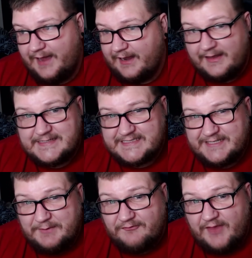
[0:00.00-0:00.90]
I like to
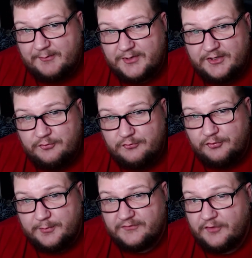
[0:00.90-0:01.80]
see my favorite
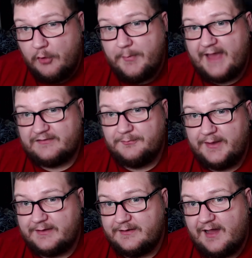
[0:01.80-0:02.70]
YouTubers go back to
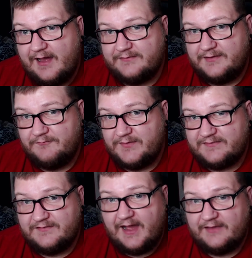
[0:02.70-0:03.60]
making content
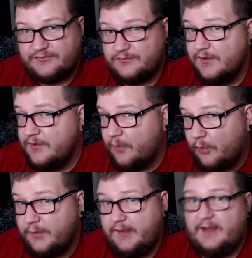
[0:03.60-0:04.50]
that's not
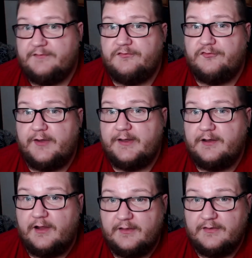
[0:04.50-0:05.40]
wholly concentrated
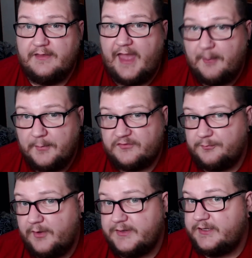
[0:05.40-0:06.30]
on how much
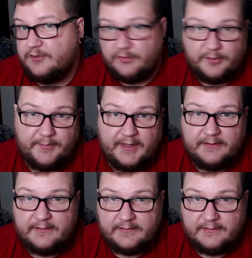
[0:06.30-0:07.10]
money you're going to make